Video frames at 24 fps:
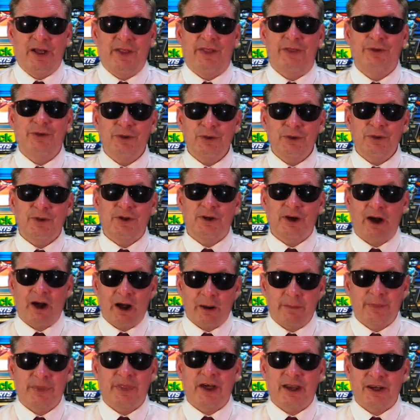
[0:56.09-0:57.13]
The new
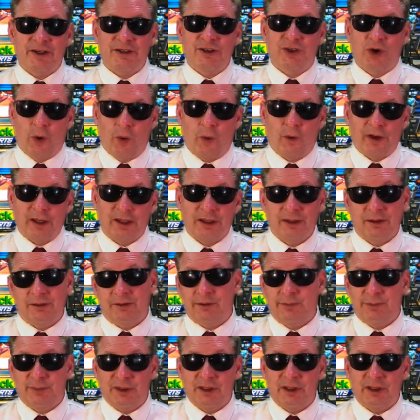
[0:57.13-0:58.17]
cup that is going
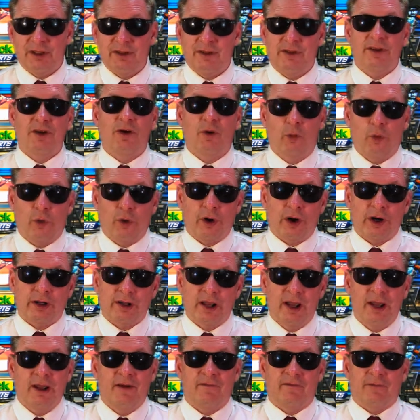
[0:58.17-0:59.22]
to be the
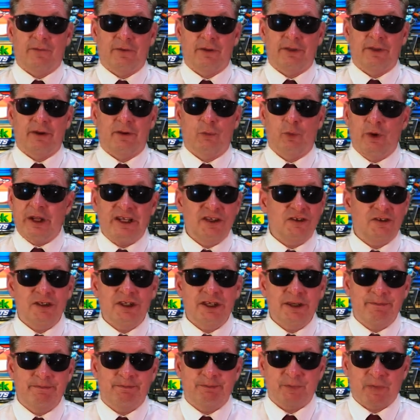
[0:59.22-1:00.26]
award for the winning
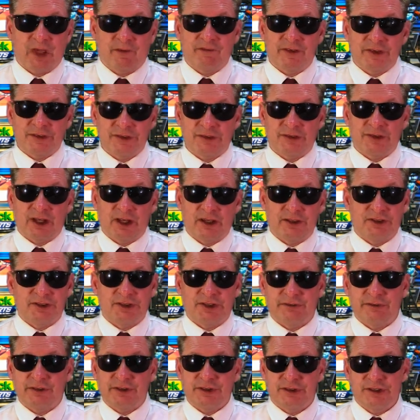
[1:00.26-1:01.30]
team of this
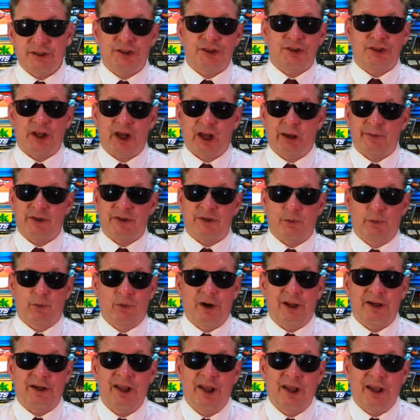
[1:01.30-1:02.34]
series each time it's
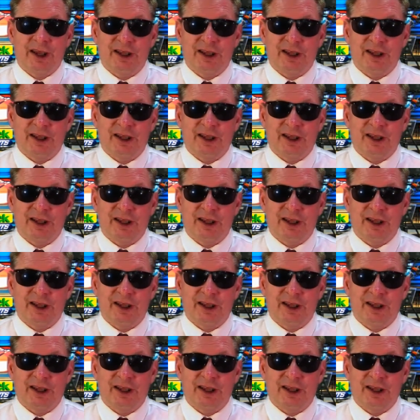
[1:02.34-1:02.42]
won.